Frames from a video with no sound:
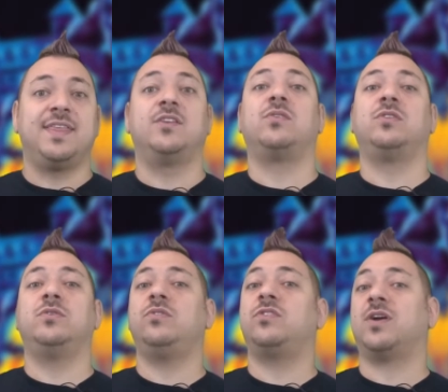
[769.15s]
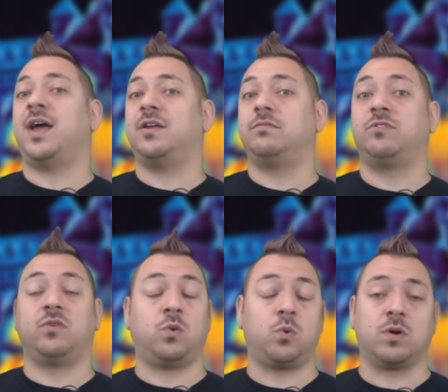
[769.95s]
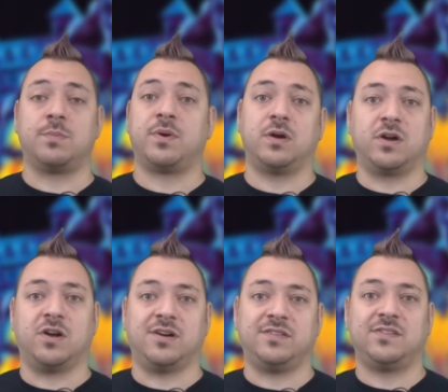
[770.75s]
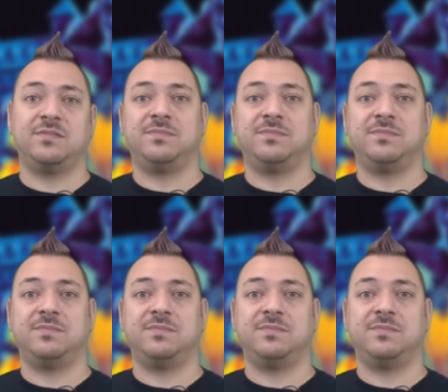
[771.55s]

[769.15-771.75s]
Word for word: They don't lose their items or perk cards.